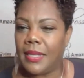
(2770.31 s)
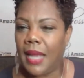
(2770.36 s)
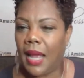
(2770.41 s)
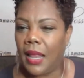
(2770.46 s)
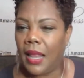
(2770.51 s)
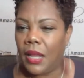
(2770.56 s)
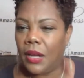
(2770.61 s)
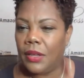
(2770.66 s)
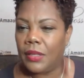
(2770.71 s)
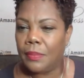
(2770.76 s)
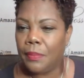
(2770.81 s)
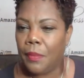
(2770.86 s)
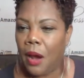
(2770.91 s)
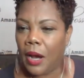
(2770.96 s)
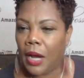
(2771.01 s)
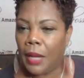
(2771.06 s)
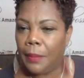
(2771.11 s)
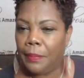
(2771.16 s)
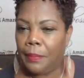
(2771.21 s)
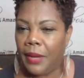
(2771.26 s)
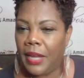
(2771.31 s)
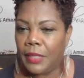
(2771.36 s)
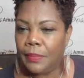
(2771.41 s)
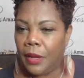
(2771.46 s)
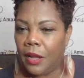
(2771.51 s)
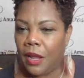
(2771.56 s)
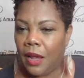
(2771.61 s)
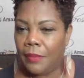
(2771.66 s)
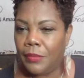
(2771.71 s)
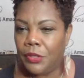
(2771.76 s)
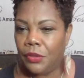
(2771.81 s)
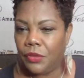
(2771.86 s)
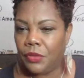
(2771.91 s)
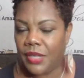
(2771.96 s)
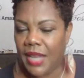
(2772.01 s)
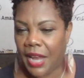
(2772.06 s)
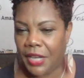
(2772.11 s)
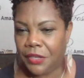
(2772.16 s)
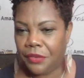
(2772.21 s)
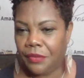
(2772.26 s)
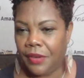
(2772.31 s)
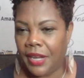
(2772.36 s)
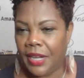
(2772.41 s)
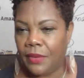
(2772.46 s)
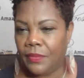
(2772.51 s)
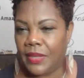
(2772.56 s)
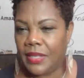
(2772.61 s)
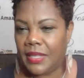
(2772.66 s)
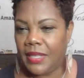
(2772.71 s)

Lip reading: sellers marketplace become too saturated